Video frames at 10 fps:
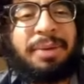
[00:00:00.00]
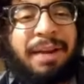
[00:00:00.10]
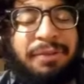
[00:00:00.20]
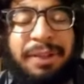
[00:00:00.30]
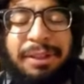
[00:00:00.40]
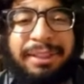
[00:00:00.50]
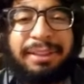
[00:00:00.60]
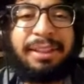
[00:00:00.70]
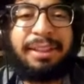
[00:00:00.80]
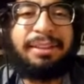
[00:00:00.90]
And I feel like
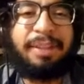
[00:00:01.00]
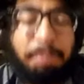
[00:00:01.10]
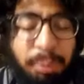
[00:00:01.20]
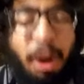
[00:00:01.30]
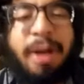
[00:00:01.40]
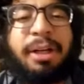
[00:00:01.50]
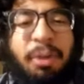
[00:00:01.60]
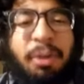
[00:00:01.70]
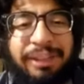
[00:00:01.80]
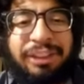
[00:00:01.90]
the broader
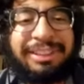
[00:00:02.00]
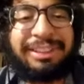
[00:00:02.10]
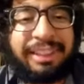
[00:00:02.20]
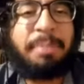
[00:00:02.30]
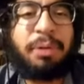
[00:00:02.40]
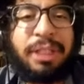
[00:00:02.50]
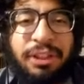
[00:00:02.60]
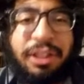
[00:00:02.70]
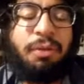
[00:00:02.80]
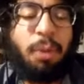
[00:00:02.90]
question that I'm
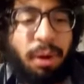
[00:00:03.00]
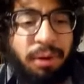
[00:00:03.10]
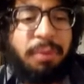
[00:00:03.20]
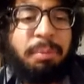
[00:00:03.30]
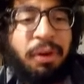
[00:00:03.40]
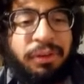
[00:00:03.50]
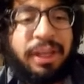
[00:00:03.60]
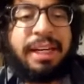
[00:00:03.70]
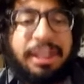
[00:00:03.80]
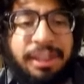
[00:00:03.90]
reaching for both
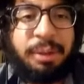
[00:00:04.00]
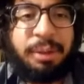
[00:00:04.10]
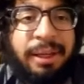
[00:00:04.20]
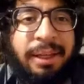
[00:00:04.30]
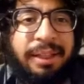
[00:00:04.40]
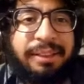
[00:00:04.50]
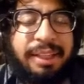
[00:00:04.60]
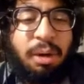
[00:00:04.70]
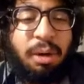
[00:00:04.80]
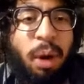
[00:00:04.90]
Ken and you is
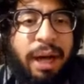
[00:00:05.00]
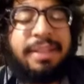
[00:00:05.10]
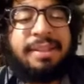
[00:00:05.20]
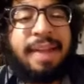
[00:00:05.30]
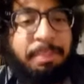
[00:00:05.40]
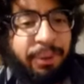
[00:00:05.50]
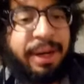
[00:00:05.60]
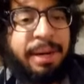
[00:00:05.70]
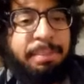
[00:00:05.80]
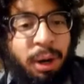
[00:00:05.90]
like, what
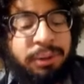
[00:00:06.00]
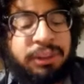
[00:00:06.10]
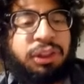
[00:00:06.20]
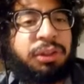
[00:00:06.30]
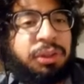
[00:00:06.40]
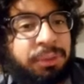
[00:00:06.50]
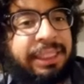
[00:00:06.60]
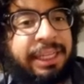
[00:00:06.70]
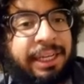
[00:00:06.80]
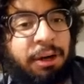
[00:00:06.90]
contemporary poets are you reading?